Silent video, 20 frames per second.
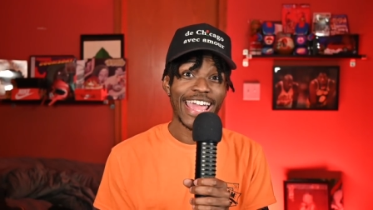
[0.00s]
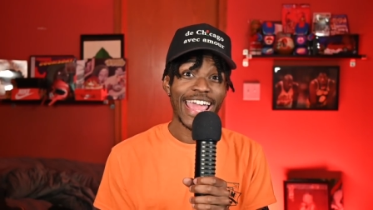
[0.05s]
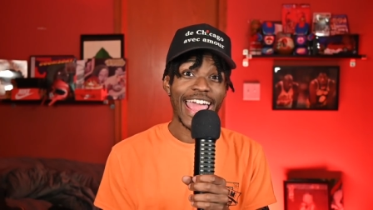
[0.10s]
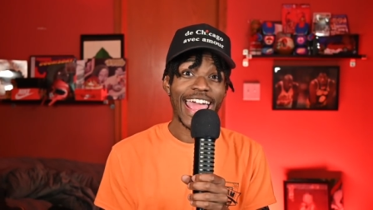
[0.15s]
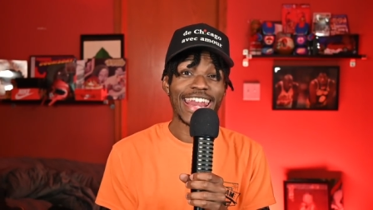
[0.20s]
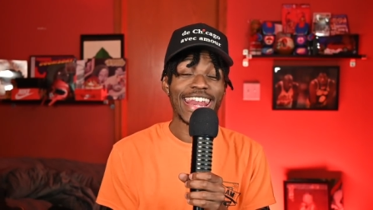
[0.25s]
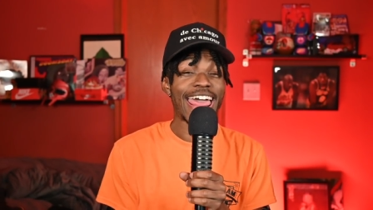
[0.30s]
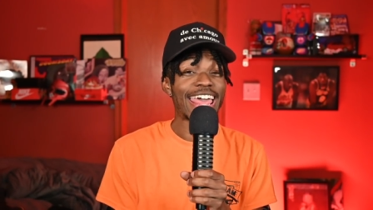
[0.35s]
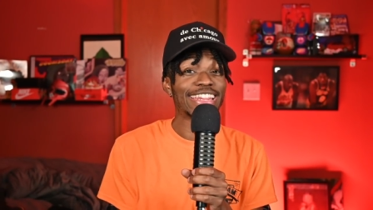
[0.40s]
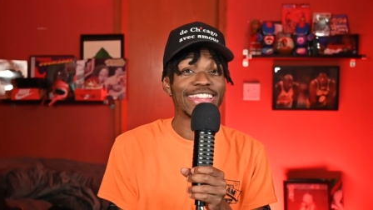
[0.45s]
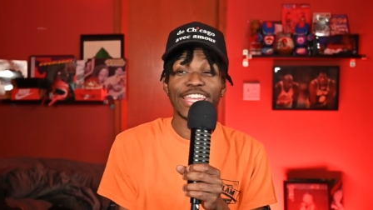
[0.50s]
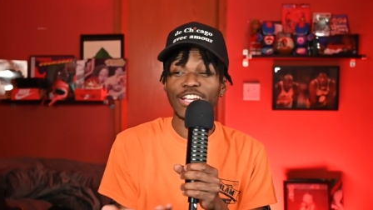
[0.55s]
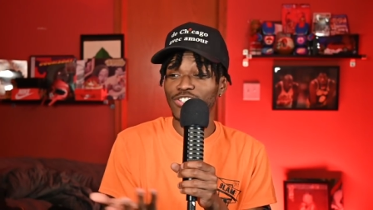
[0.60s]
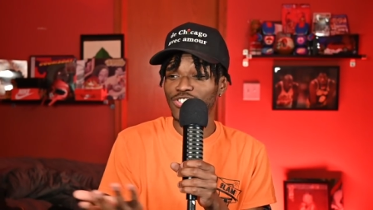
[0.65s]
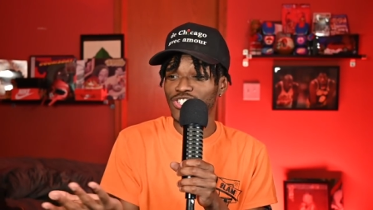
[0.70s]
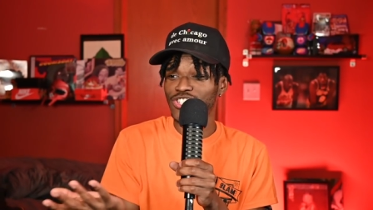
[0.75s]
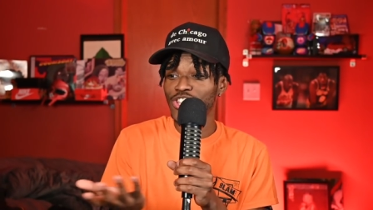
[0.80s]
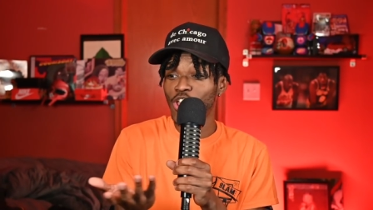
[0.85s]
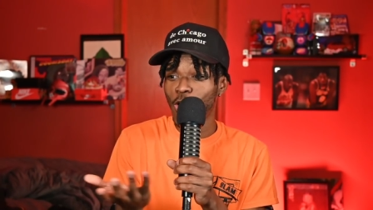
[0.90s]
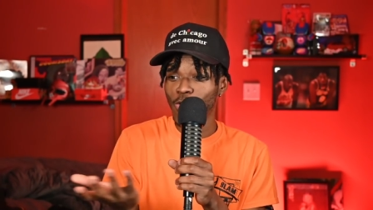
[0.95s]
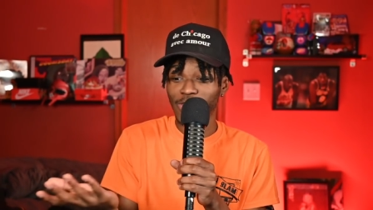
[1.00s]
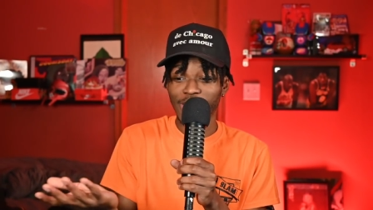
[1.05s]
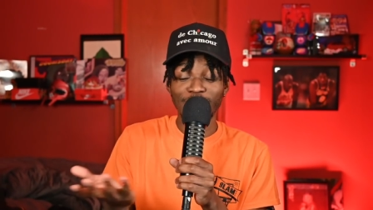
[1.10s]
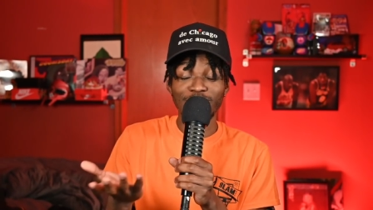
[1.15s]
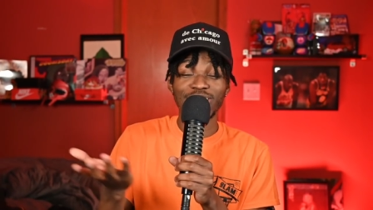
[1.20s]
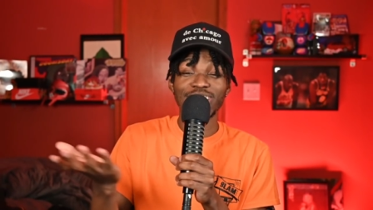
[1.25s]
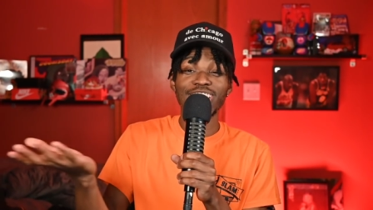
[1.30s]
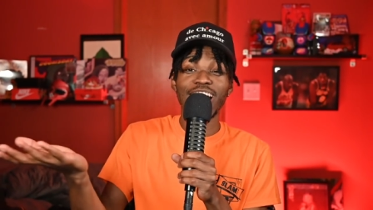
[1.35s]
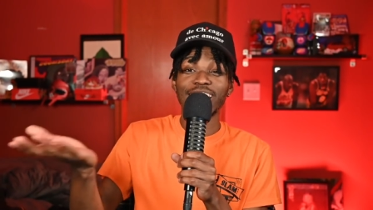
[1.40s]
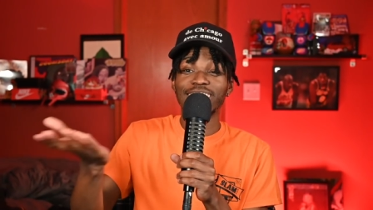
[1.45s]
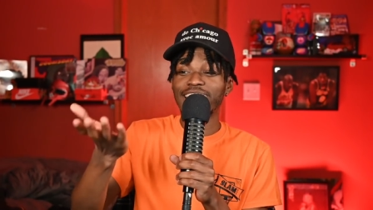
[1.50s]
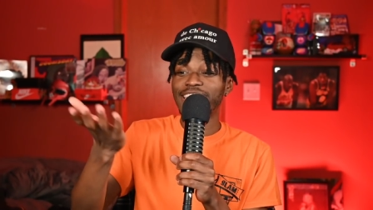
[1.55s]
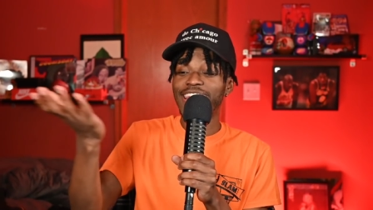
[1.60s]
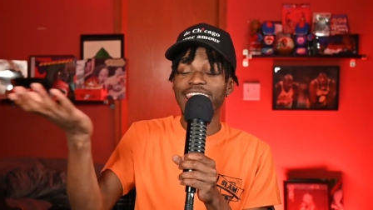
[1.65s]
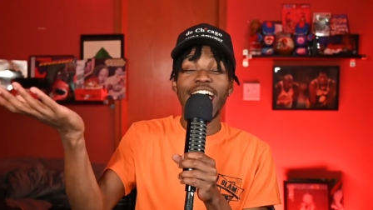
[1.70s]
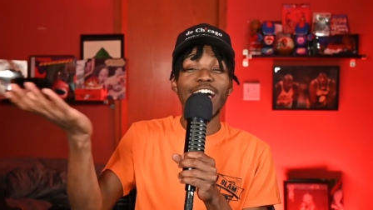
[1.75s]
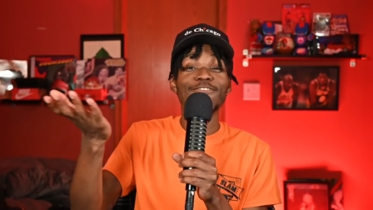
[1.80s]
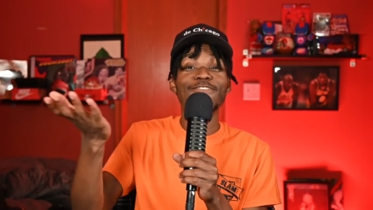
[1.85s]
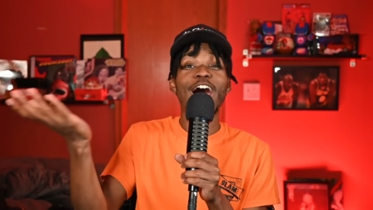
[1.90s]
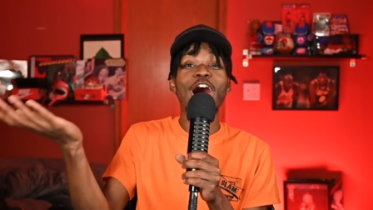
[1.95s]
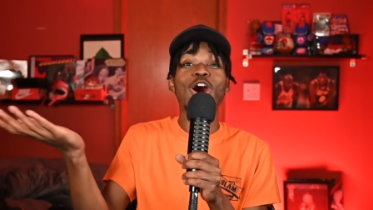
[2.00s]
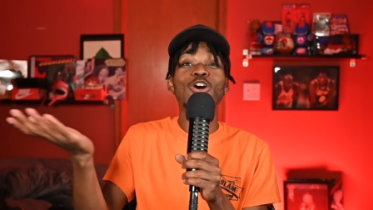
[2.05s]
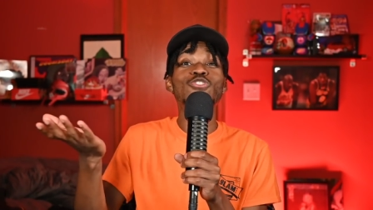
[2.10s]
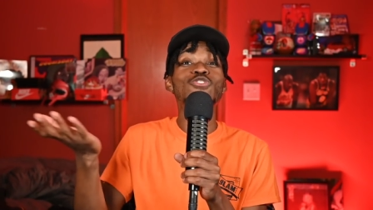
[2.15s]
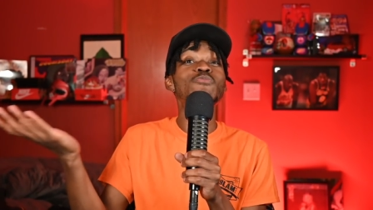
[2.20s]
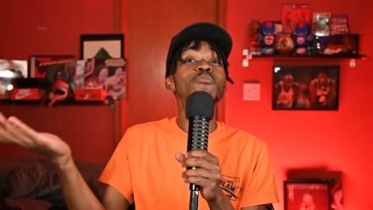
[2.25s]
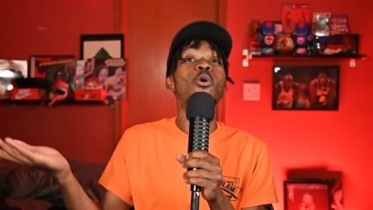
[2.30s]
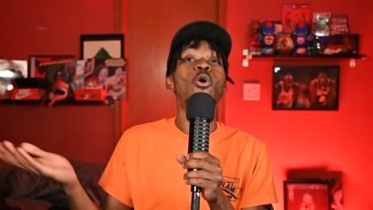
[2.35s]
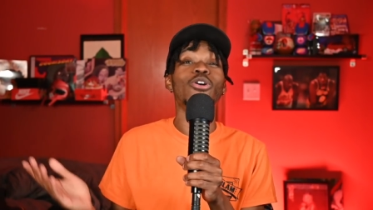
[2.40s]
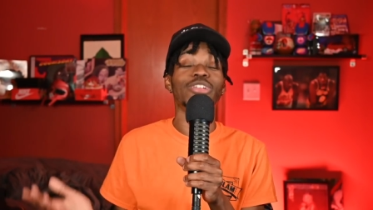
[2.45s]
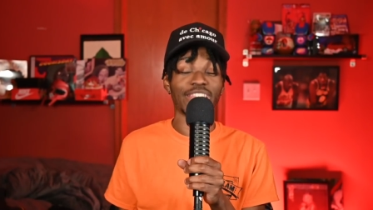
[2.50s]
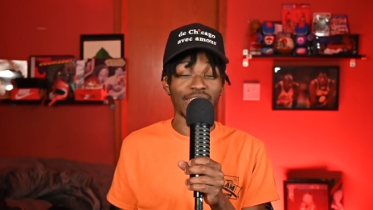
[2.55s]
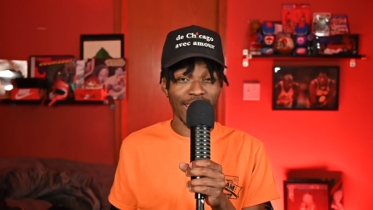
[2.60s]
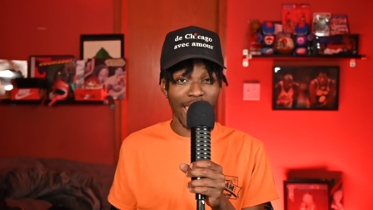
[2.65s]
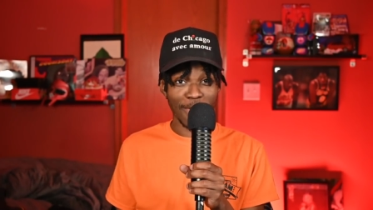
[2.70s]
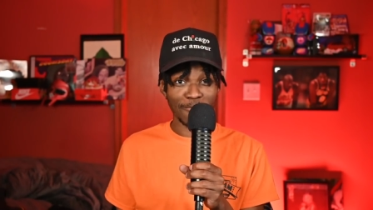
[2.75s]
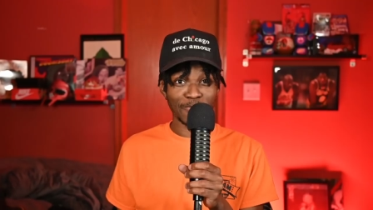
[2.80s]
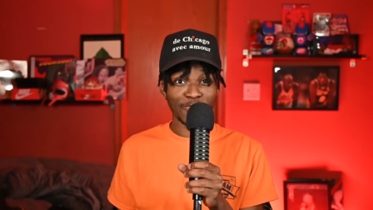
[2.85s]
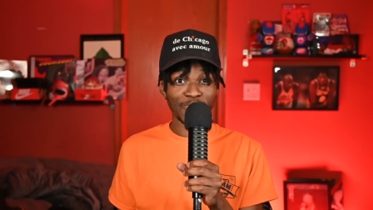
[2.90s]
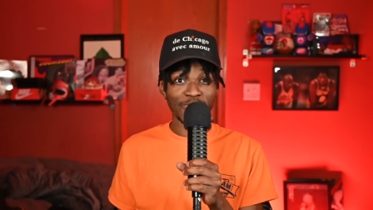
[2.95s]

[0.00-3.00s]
And that there's no there's nothing that I value more than that.